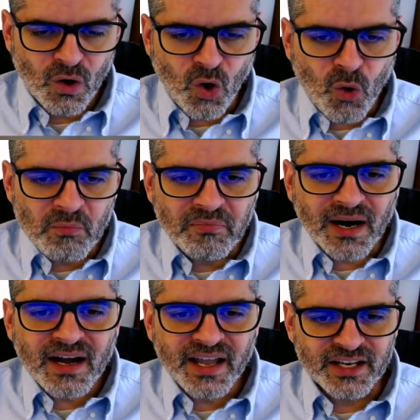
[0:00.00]

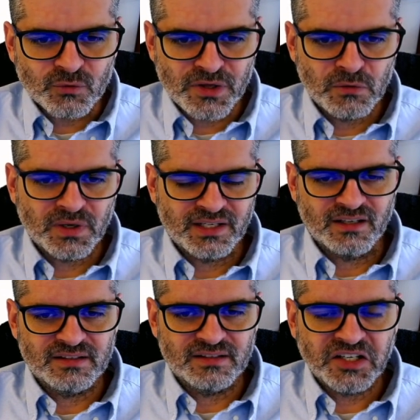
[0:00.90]
combine with one
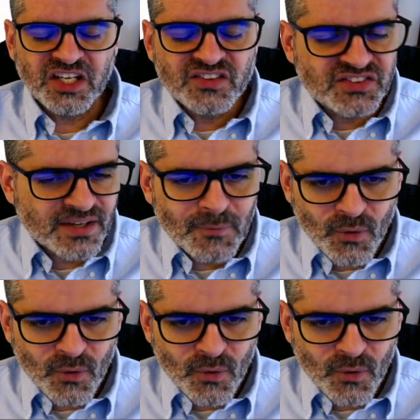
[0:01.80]
another in some